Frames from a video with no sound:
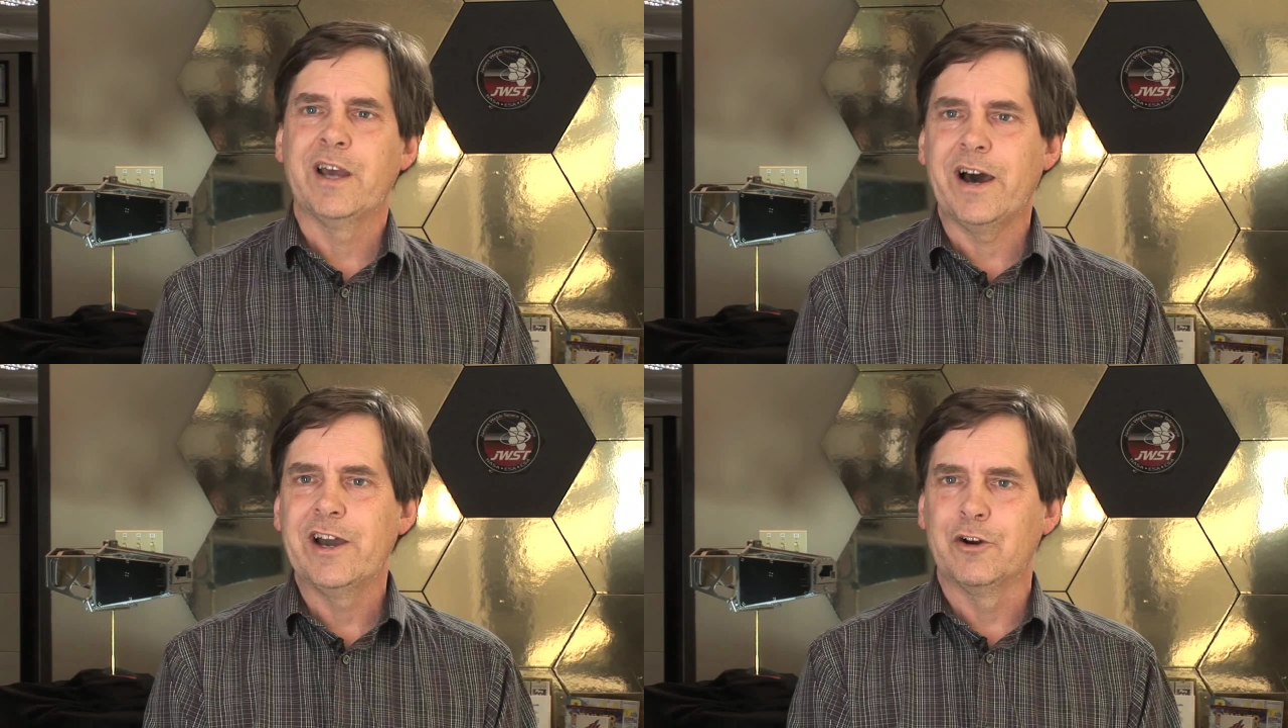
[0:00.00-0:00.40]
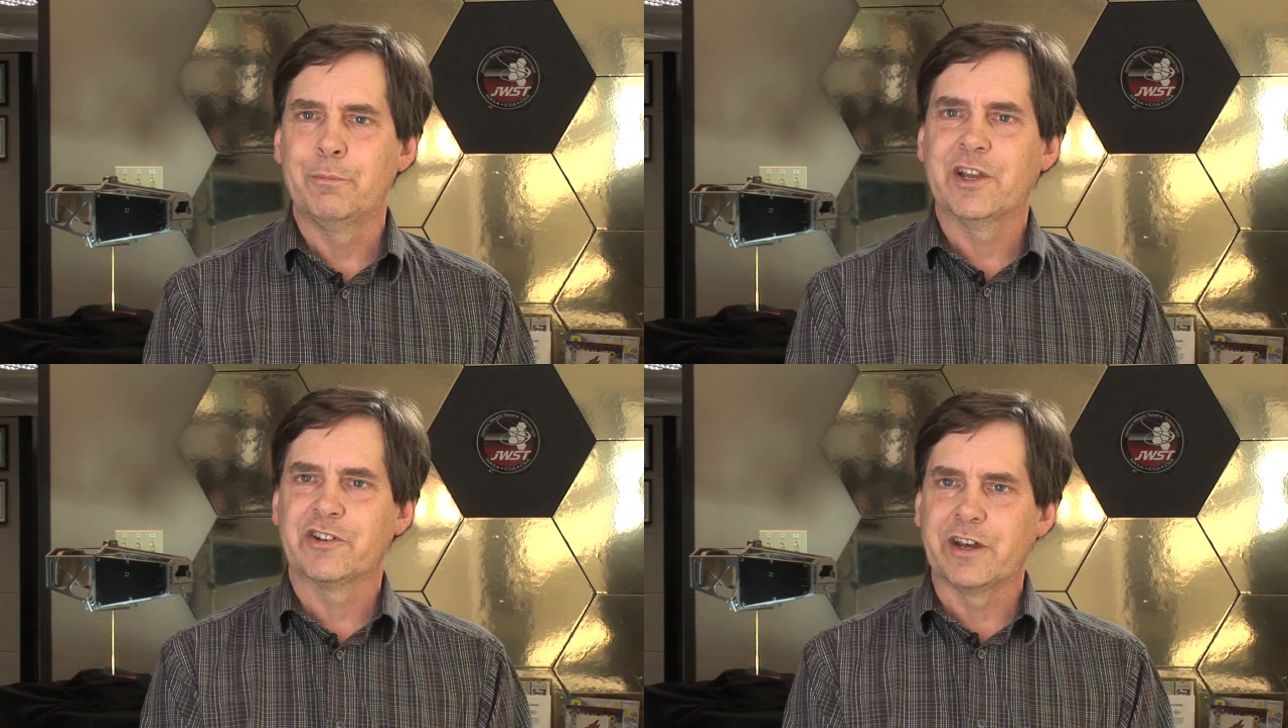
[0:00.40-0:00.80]
Io
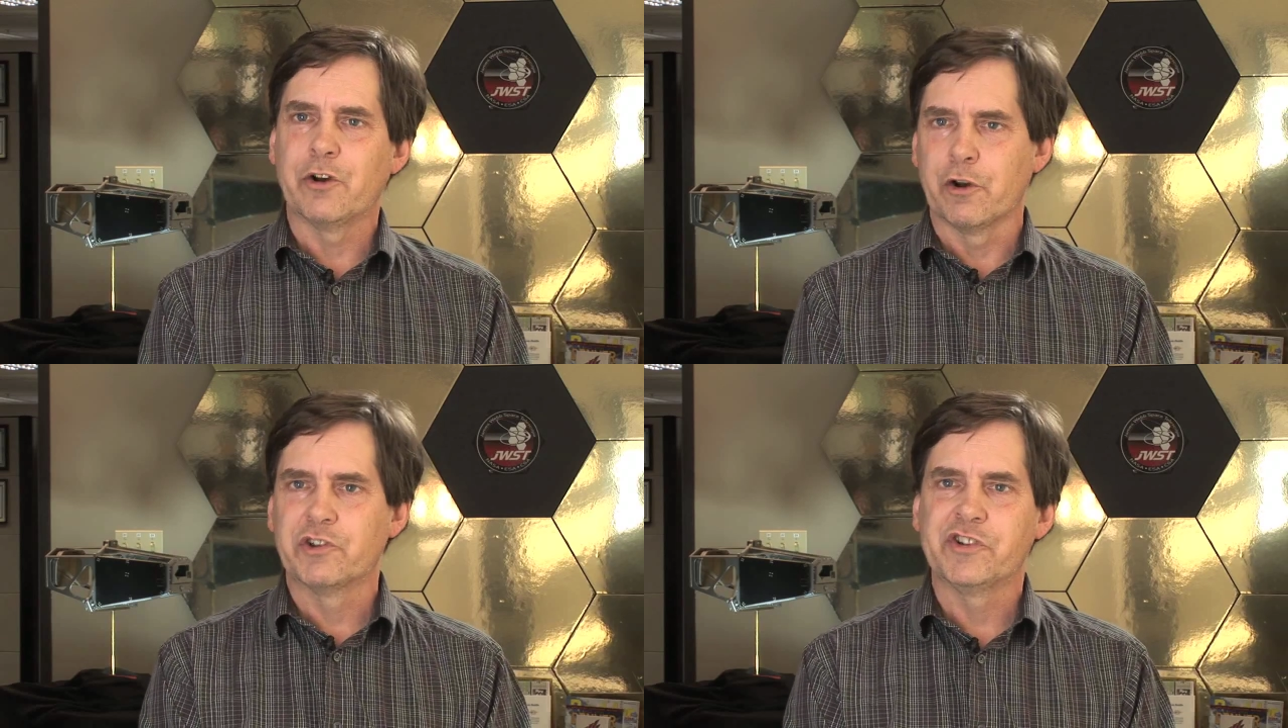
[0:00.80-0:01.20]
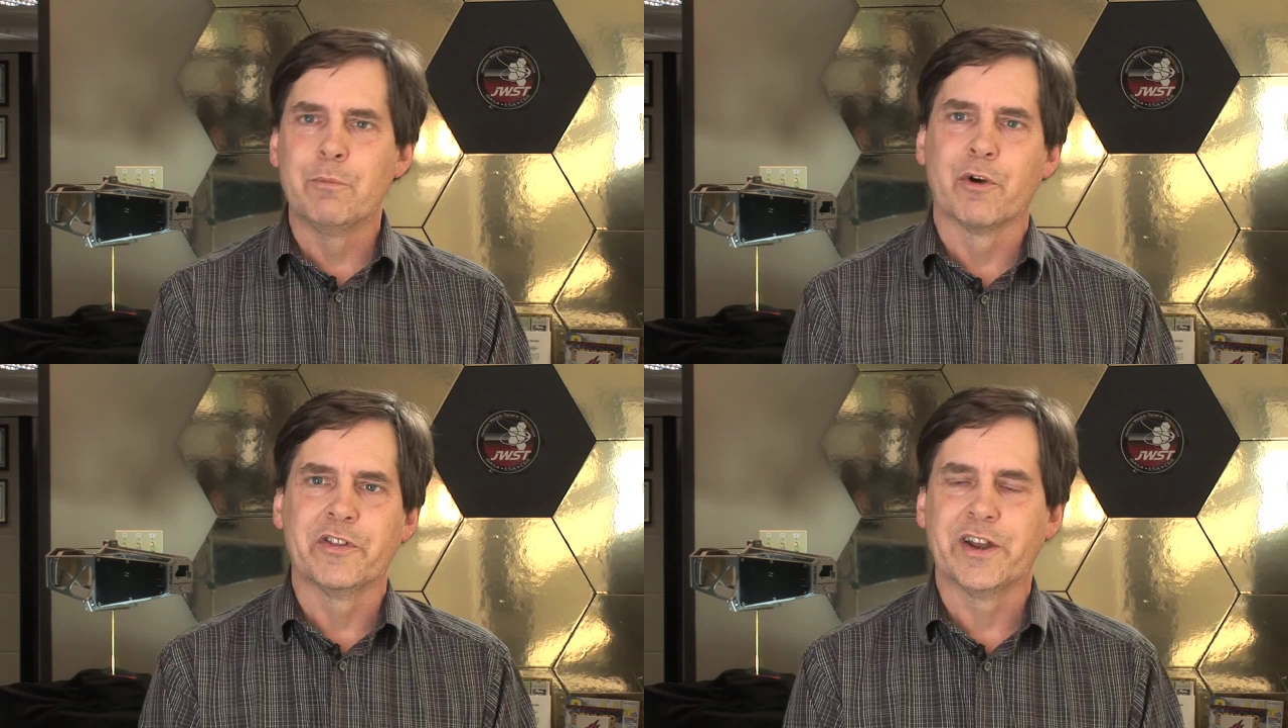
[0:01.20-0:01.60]
because I'd heard
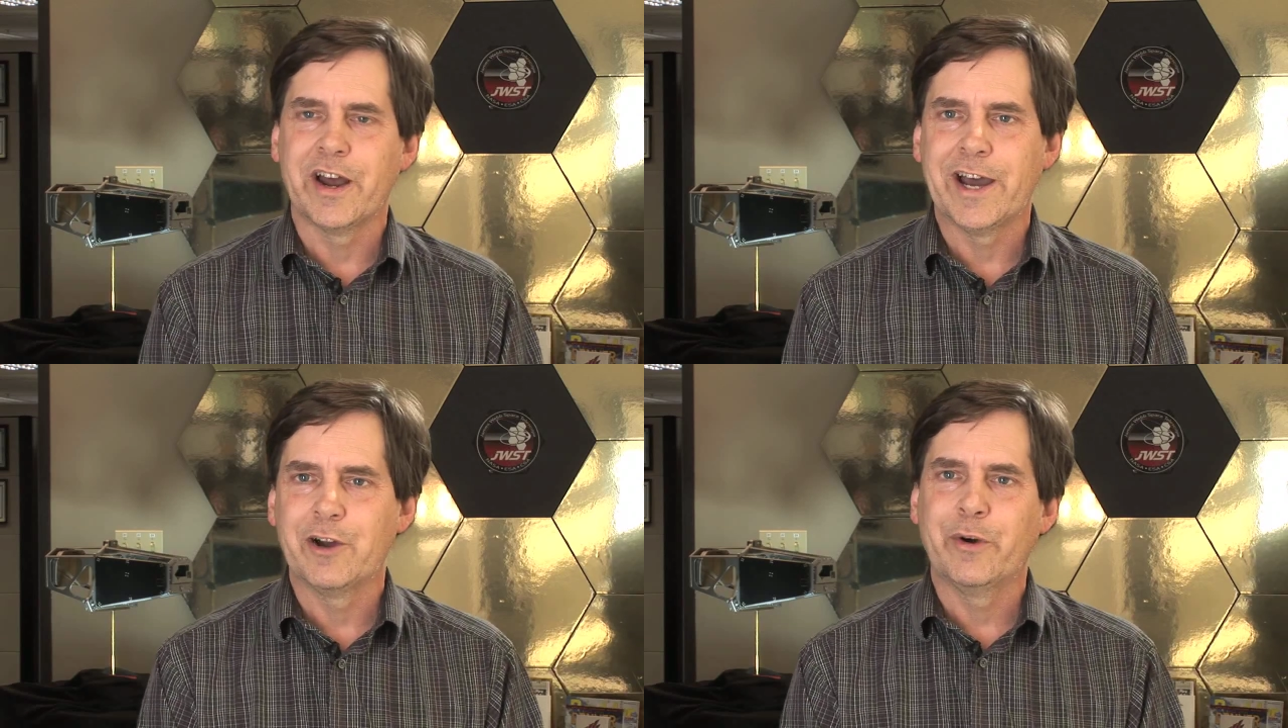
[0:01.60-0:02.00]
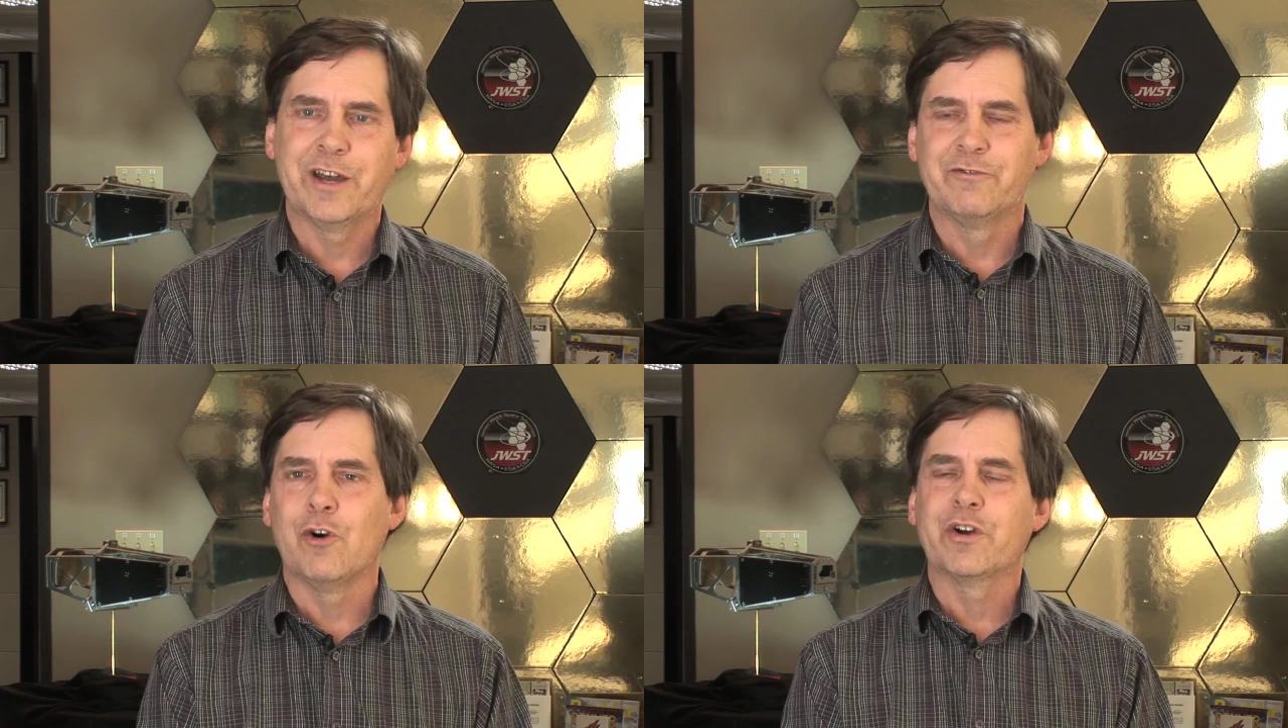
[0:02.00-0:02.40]
somewhere that Io
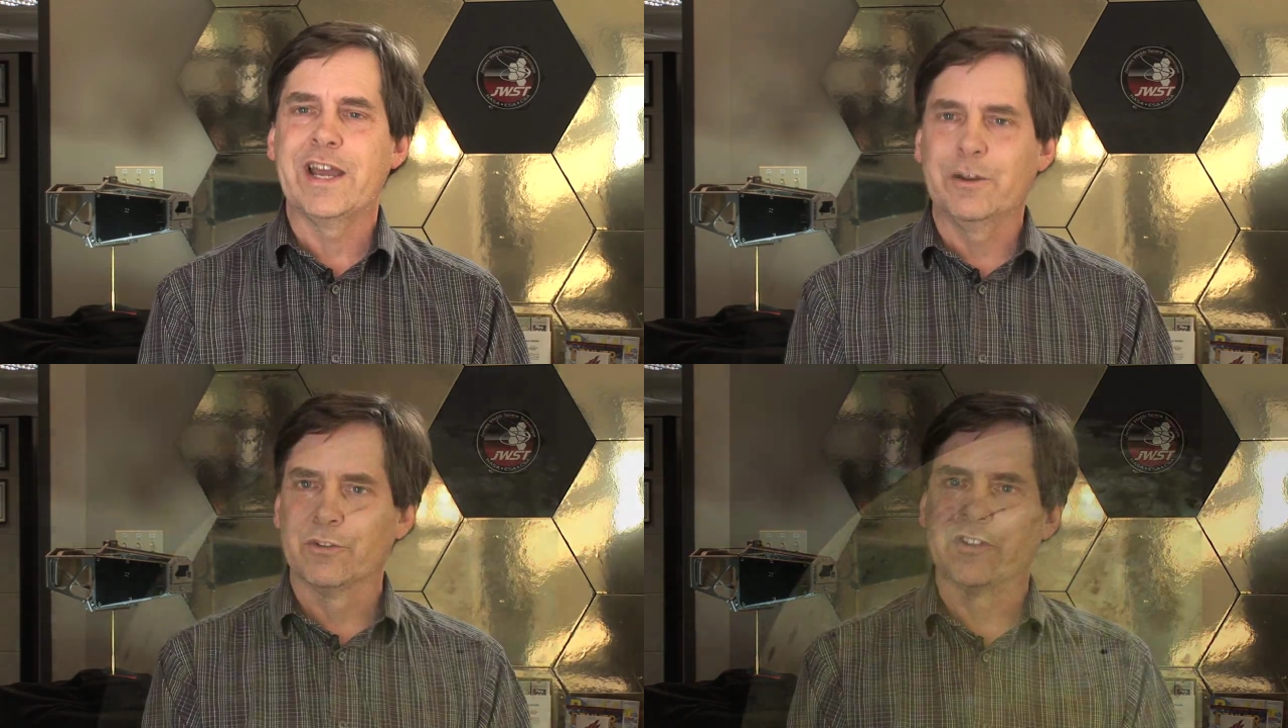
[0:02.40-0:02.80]
had volcanoes